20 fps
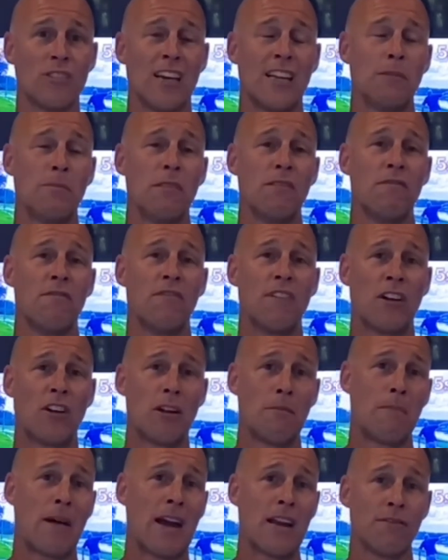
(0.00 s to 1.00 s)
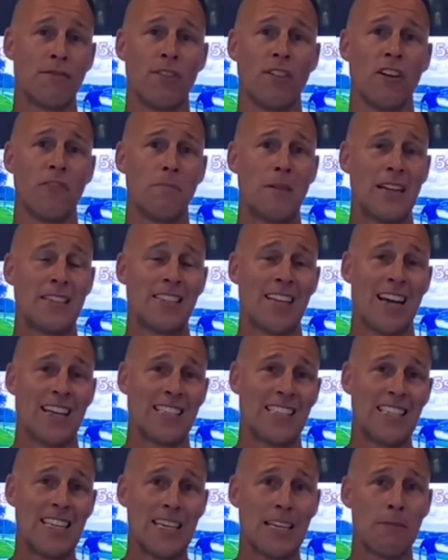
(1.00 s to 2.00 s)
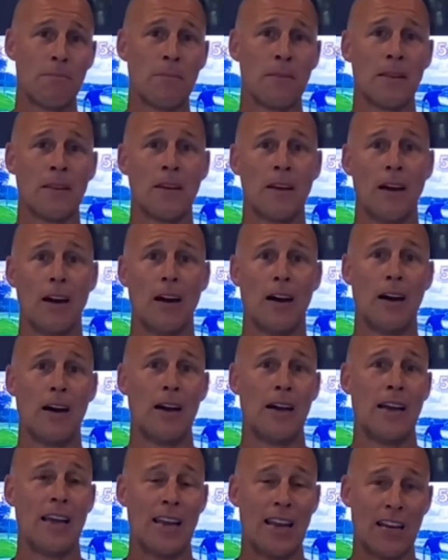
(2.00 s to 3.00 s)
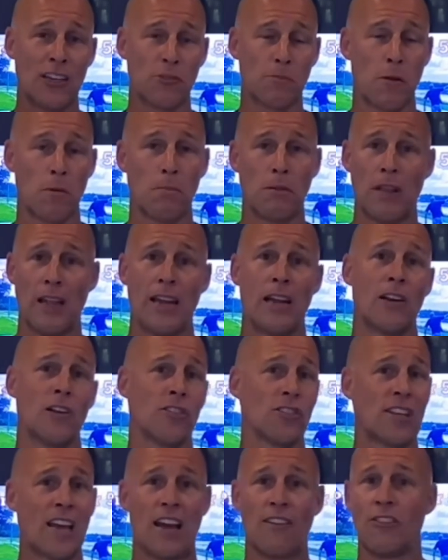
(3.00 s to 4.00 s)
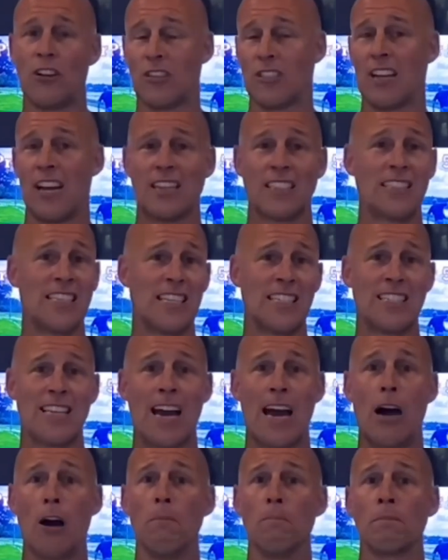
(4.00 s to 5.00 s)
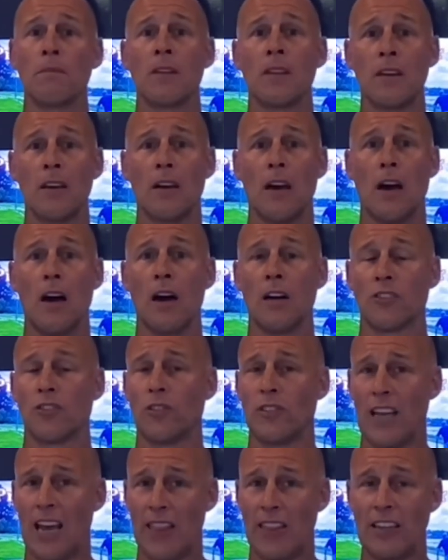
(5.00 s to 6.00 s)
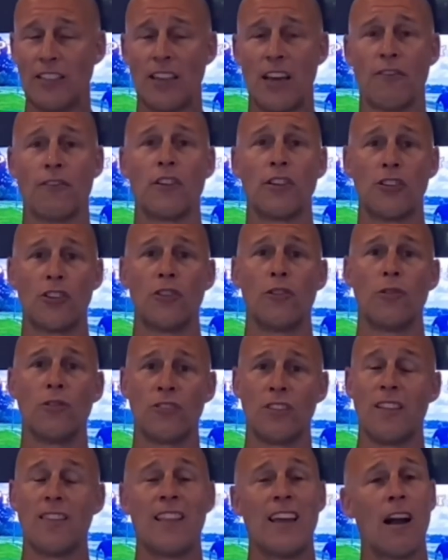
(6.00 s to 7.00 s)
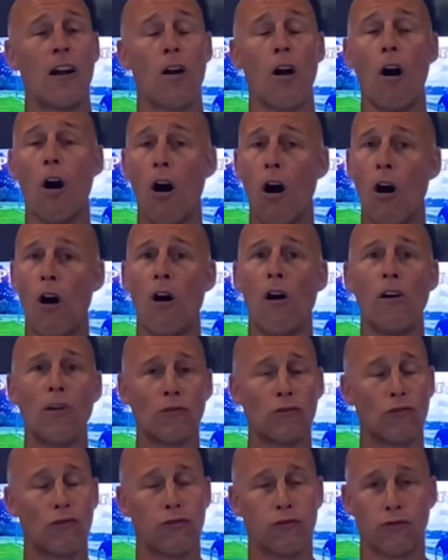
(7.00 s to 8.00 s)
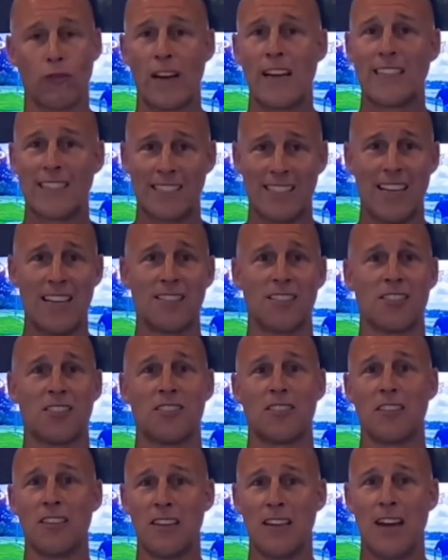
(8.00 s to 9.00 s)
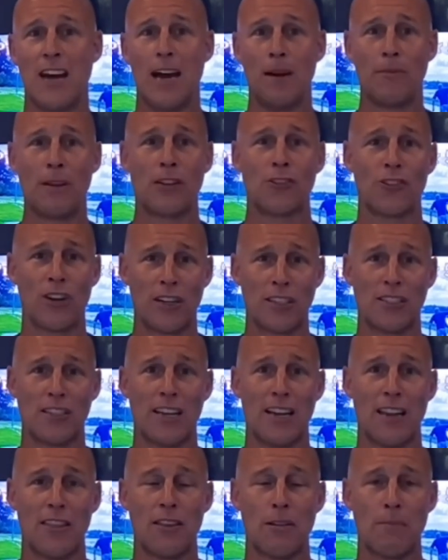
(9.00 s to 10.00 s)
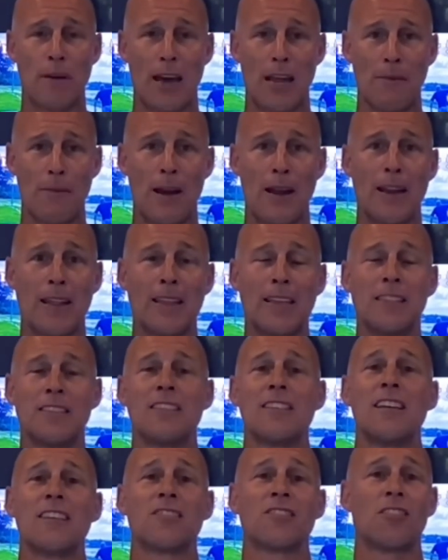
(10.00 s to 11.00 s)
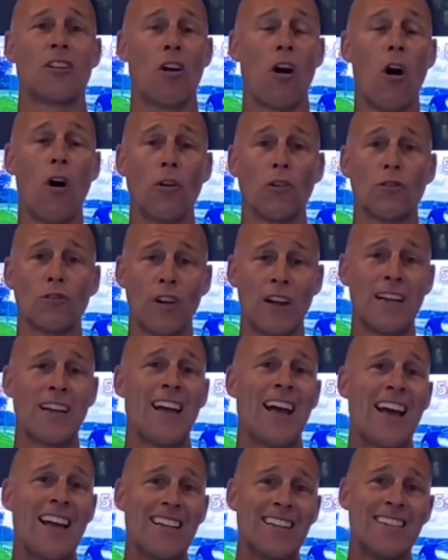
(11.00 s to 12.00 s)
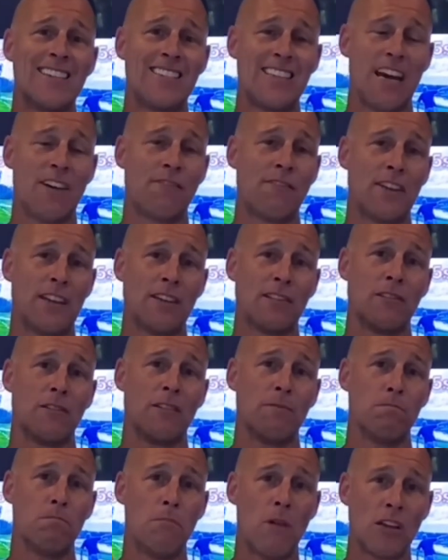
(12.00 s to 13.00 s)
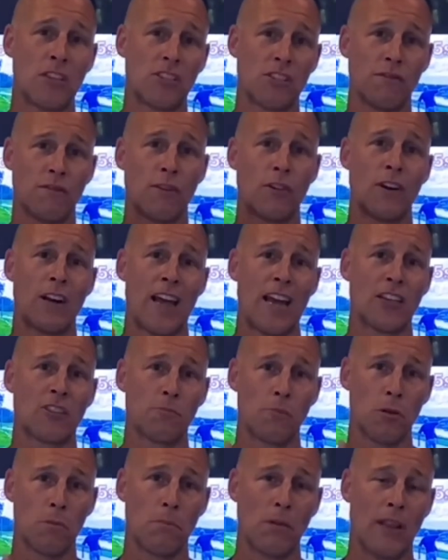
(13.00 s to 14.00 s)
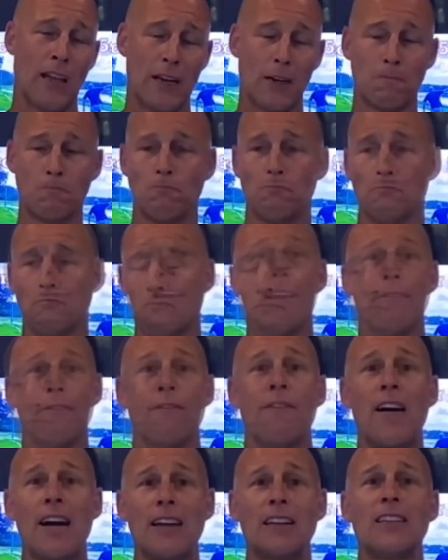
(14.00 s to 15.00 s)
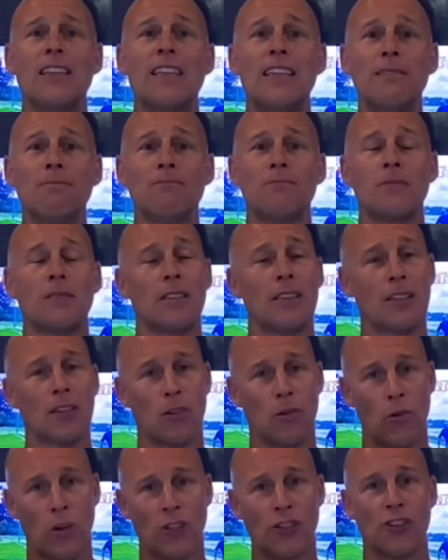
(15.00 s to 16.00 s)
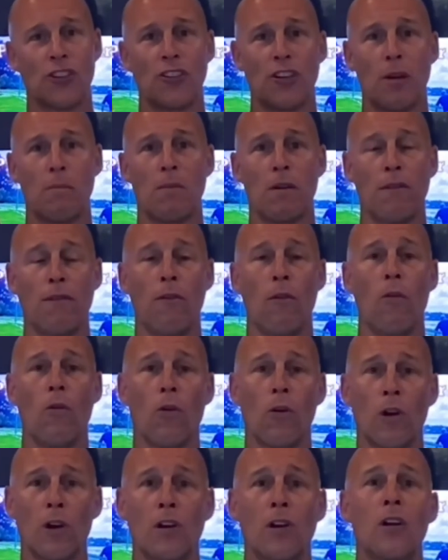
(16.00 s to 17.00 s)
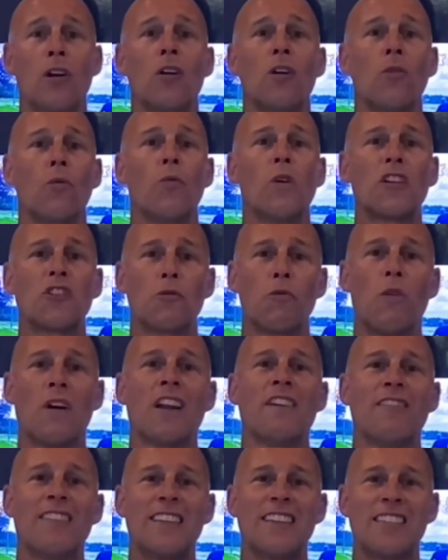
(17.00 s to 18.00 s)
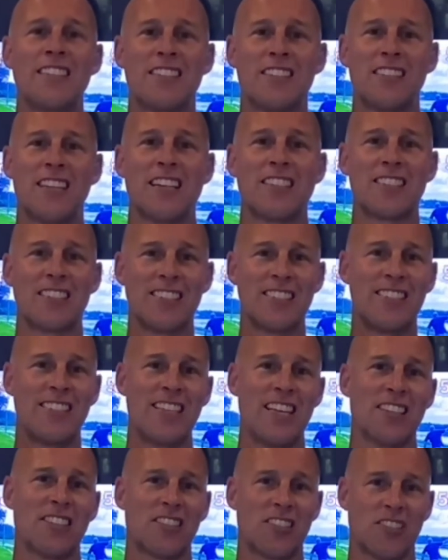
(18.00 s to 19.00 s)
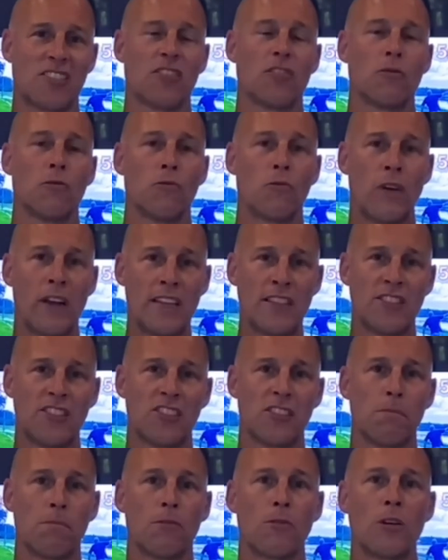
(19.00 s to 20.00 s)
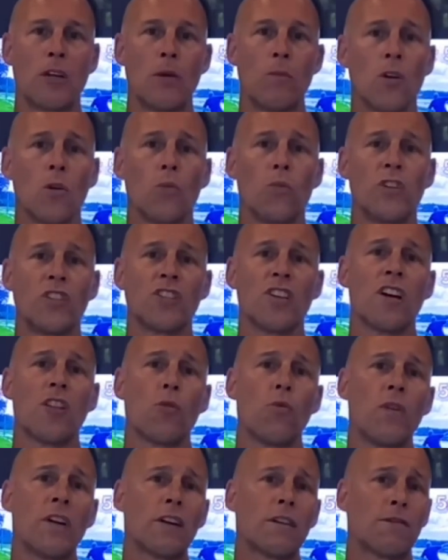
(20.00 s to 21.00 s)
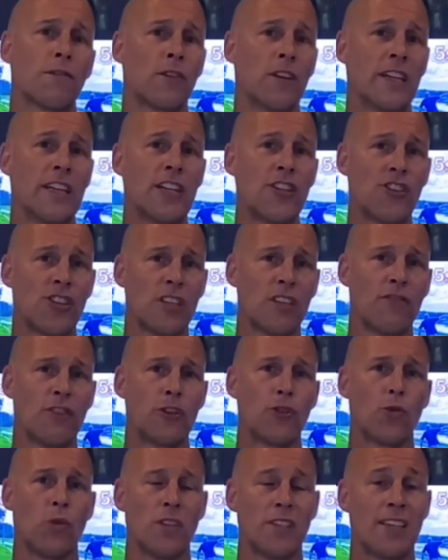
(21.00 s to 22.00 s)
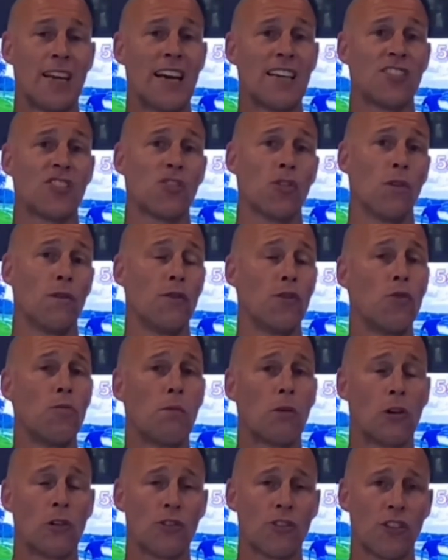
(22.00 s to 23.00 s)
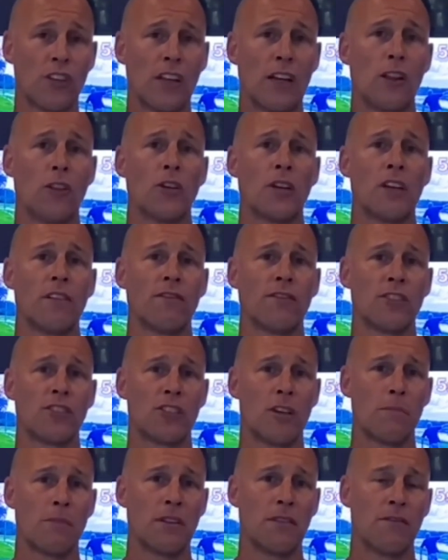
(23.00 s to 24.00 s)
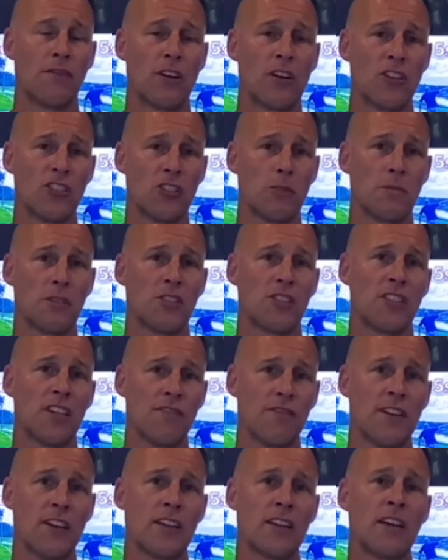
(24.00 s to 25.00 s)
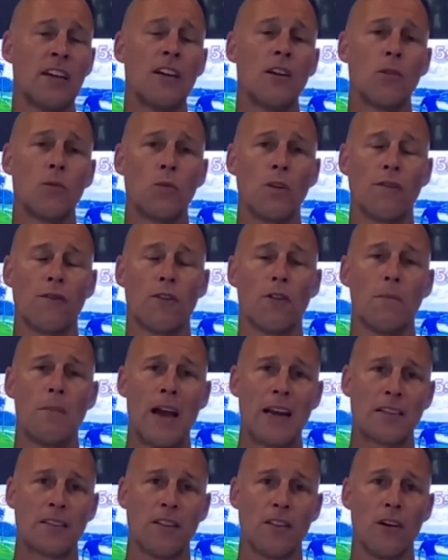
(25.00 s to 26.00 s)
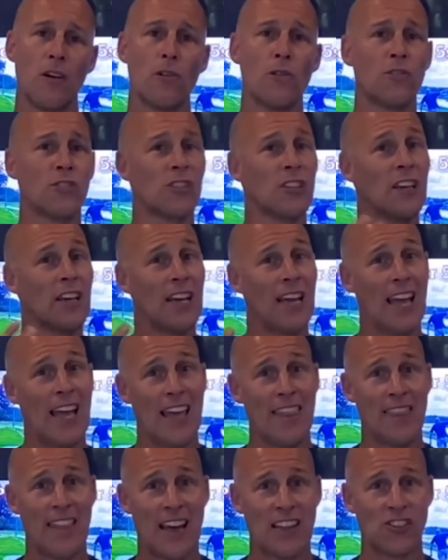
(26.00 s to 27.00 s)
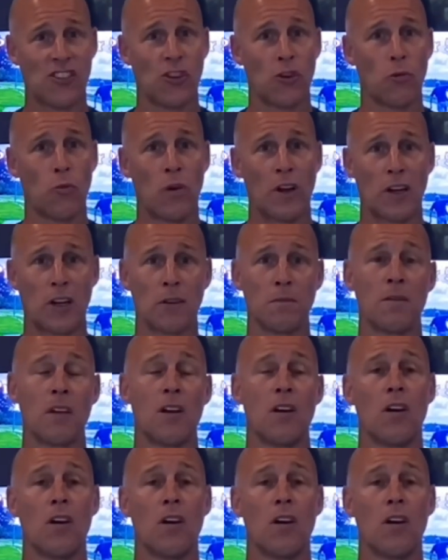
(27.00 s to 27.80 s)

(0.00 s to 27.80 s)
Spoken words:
I had to be very mindful of my technique, and expert players have their technique down. So yeah, they definitely should use it. They are all great discs. I'm not trying to say anything bad about any of these discs. They're all great and definite musts for an expert player. And finally, question number 4, which one of these 6 discs reigns supreme? We saw the winner for each individual test, so if you personally are looking for something very specific, refer back to those, and that's your winner.